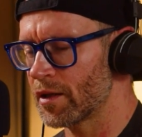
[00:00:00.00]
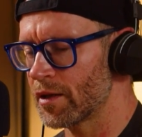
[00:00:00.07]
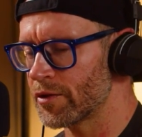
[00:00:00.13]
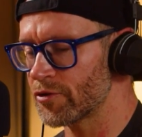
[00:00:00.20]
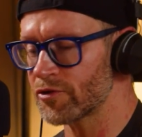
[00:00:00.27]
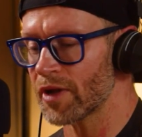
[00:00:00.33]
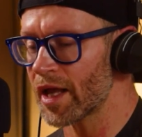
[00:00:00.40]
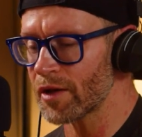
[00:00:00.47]

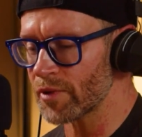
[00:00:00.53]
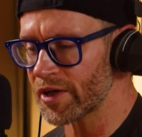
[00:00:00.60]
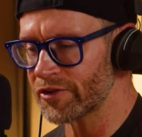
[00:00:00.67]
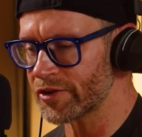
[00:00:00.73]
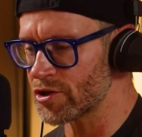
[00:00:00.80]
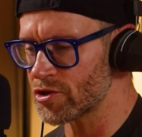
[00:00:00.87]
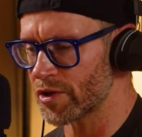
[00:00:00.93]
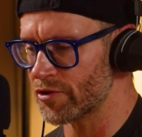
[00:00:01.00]
There's a lot of
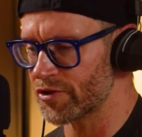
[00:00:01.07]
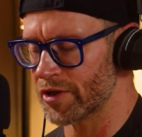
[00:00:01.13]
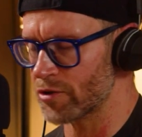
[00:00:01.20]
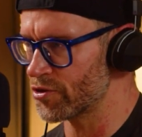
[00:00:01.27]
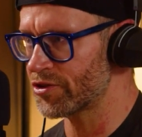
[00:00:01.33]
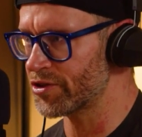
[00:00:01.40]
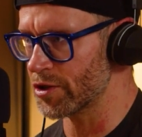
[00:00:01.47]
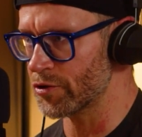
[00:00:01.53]
wrestling trainers that'll
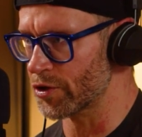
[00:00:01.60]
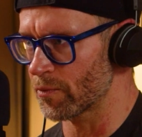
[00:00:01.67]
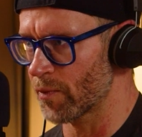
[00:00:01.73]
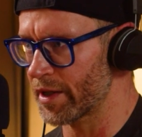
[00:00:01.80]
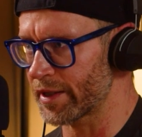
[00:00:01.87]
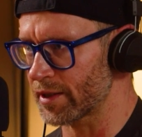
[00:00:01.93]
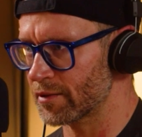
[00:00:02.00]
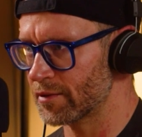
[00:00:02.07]
just steal your
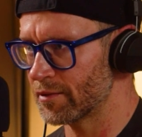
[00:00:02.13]
money.